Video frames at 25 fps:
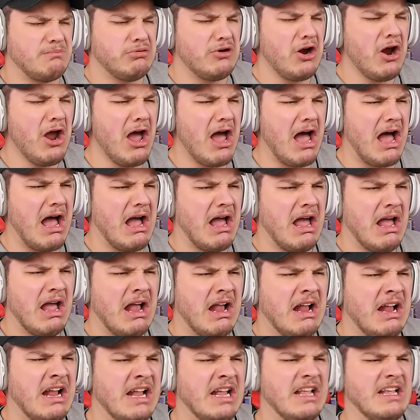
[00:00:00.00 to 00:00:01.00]

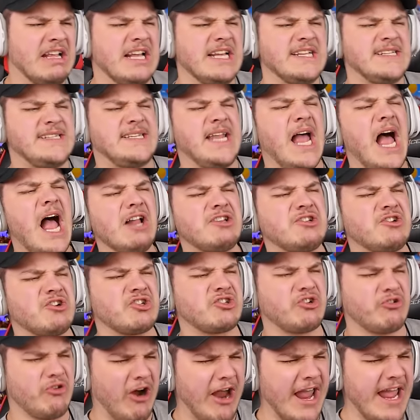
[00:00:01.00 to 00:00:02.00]
bruh. This doctor's
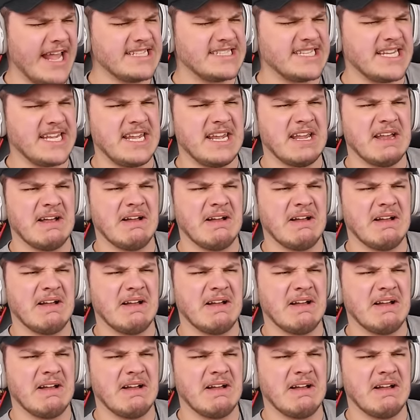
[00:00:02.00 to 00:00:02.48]
crazy.